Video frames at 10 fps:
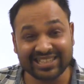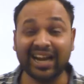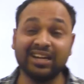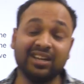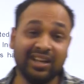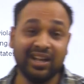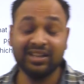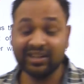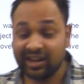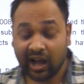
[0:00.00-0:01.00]
that
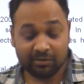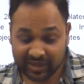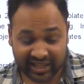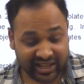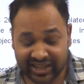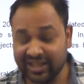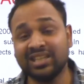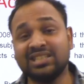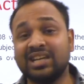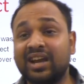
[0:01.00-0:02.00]
now I'm creating
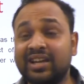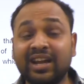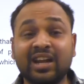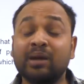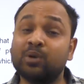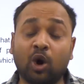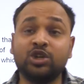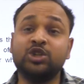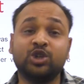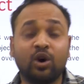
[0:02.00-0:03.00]
this NIA and I'm
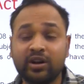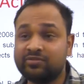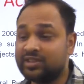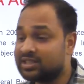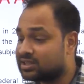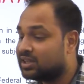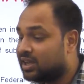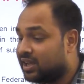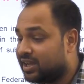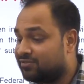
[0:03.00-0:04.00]
not sure if this
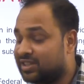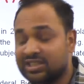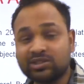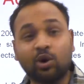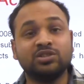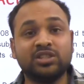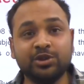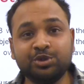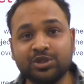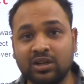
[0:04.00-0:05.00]
is
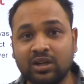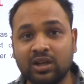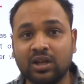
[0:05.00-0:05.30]
constitutional.